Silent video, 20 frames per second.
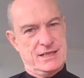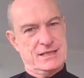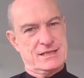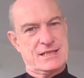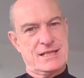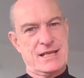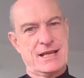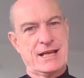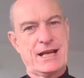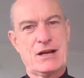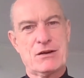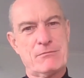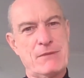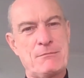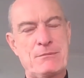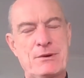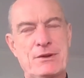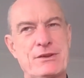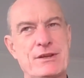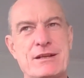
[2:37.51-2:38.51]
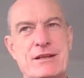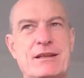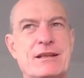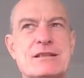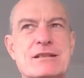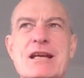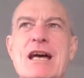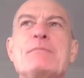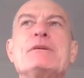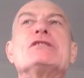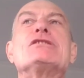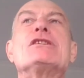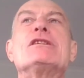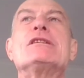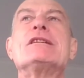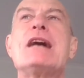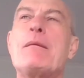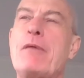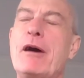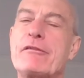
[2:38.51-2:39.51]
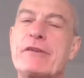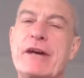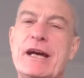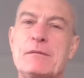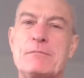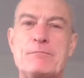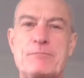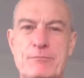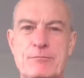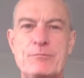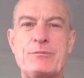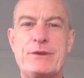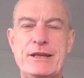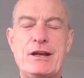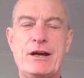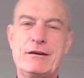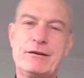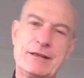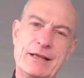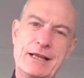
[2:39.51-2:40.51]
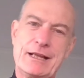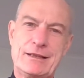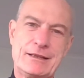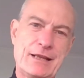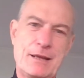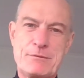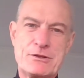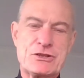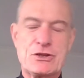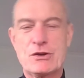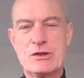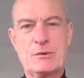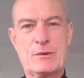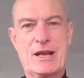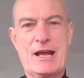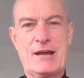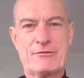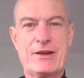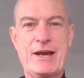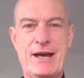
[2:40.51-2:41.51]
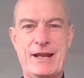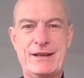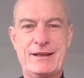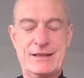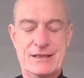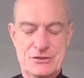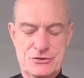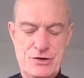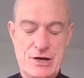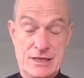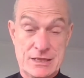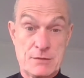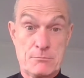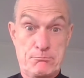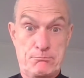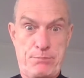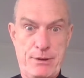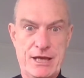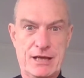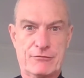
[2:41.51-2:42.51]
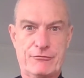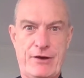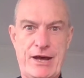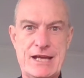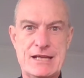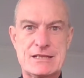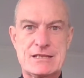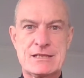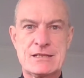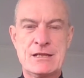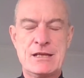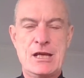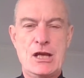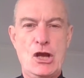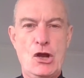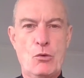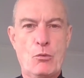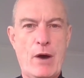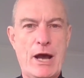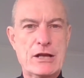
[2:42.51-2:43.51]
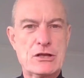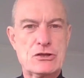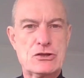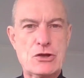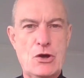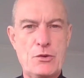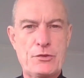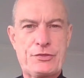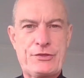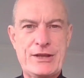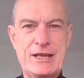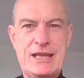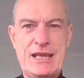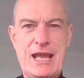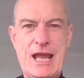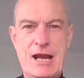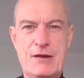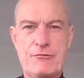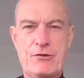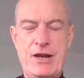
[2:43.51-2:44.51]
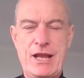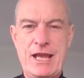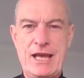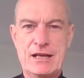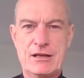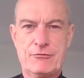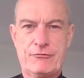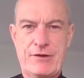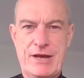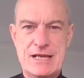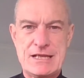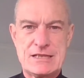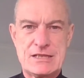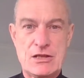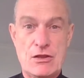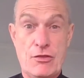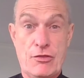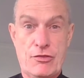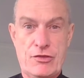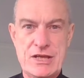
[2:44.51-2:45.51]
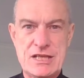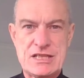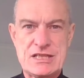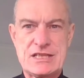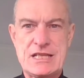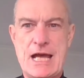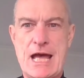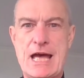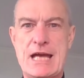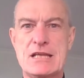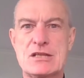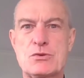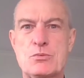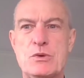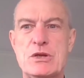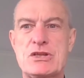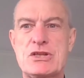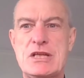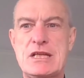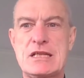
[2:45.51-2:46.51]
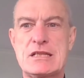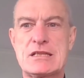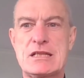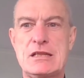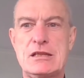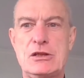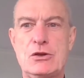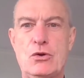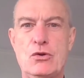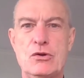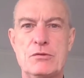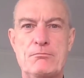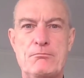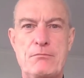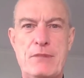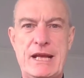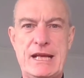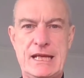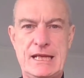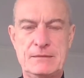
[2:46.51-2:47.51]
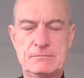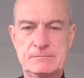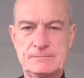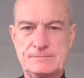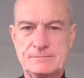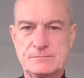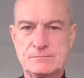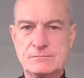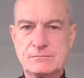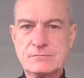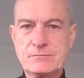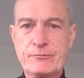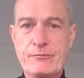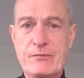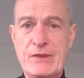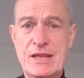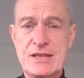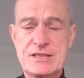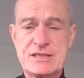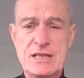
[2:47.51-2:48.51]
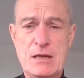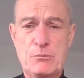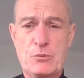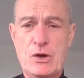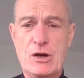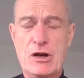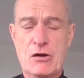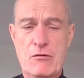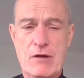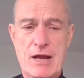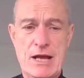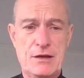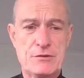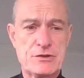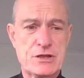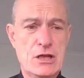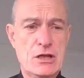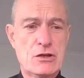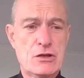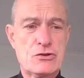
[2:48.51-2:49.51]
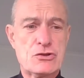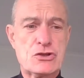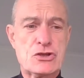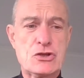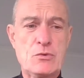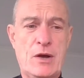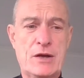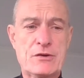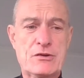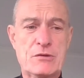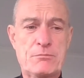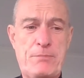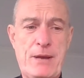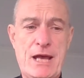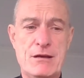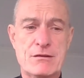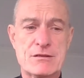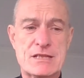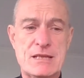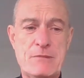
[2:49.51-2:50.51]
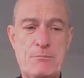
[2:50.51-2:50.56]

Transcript: It's like, I remember the time he turned up, I've got to, let me show you what I've got in the truck. It's a big vise. Well, I don't think he ever had a vise this size, which is in the old money, somewhere around 200 pounds.